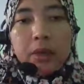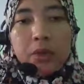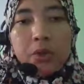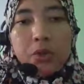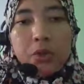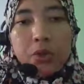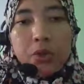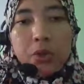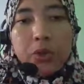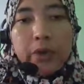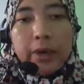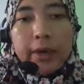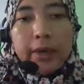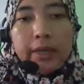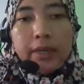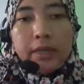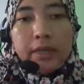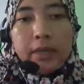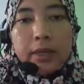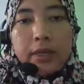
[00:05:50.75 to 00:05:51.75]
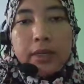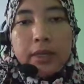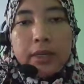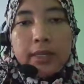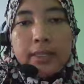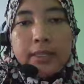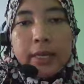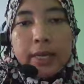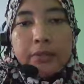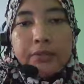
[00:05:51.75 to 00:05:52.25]
So right hand side here
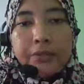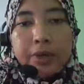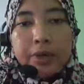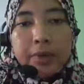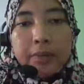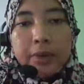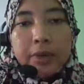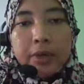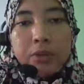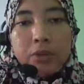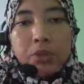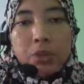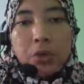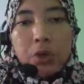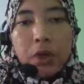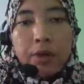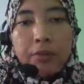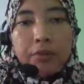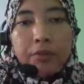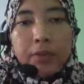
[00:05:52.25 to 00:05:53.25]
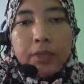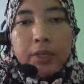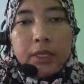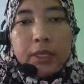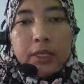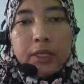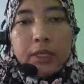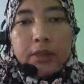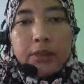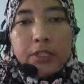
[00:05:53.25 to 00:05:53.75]
is x variable. So after the
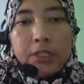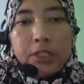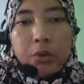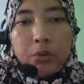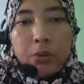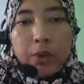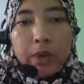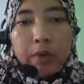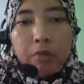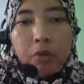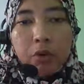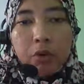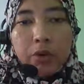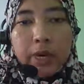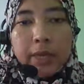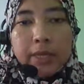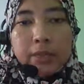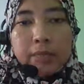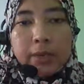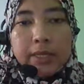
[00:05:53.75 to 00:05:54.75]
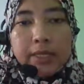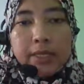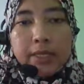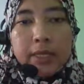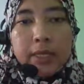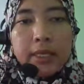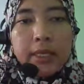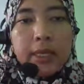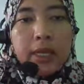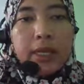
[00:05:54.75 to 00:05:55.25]
integration, we have ln x plus
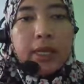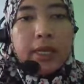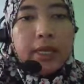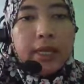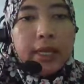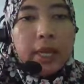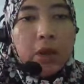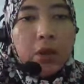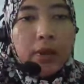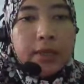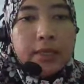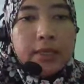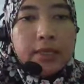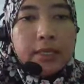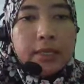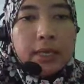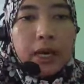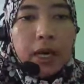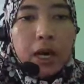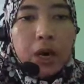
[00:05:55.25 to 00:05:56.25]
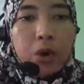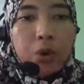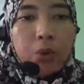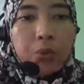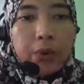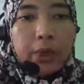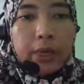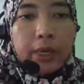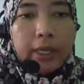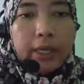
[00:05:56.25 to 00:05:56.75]
c. Now let's see how
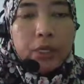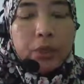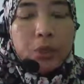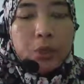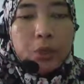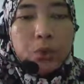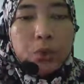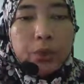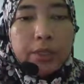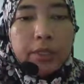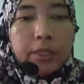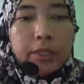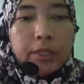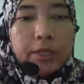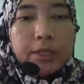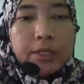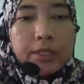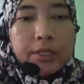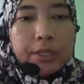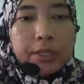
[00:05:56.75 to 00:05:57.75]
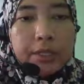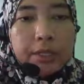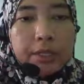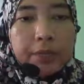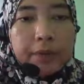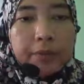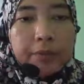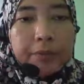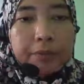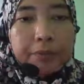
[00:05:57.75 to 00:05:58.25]
we can do integration
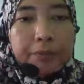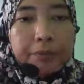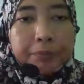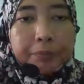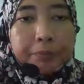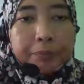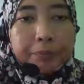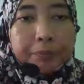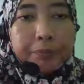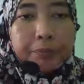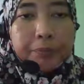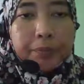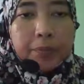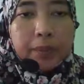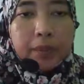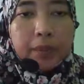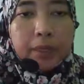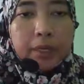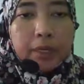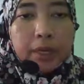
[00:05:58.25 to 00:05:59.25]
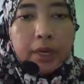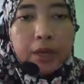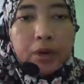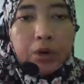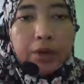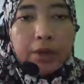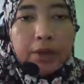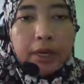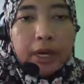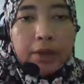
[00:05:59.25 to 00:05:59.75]
here. Okay,
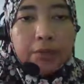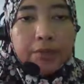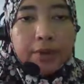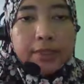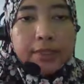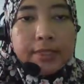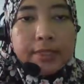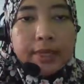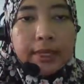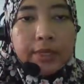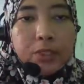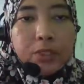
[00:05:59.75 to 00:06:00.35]
on the left hand side.